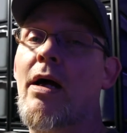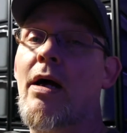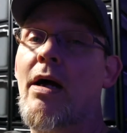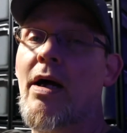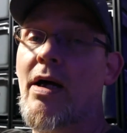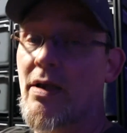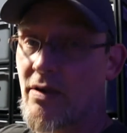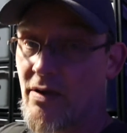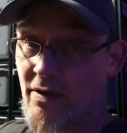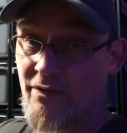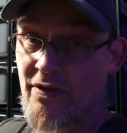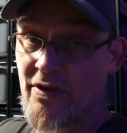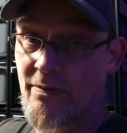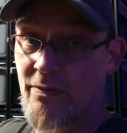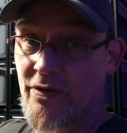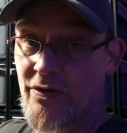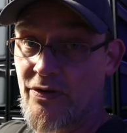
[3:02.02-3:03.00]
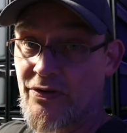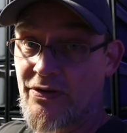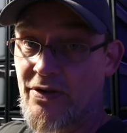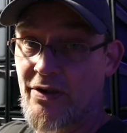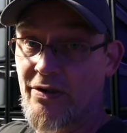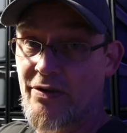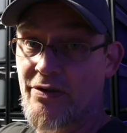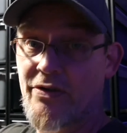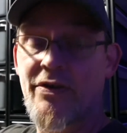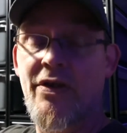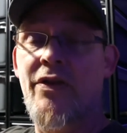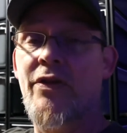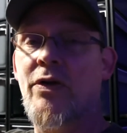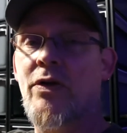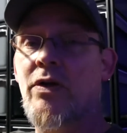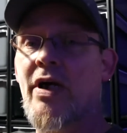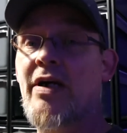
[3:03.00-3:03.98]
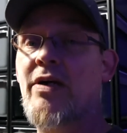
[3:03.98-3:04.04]
I love them little suckers.
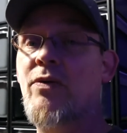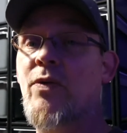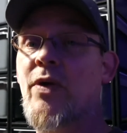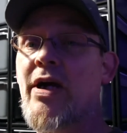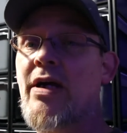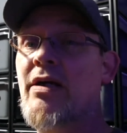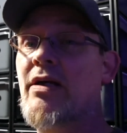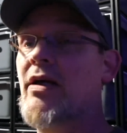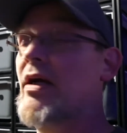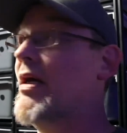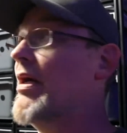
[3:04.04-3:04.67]
They're lightweight,